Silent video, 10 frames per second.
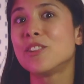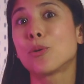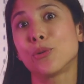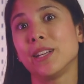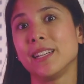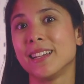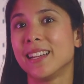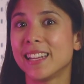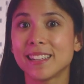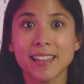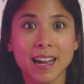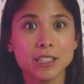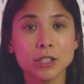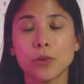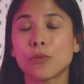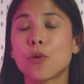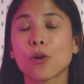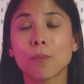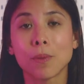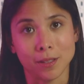No, really, it'll last
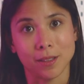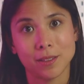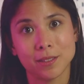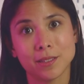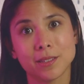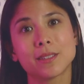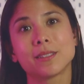for months.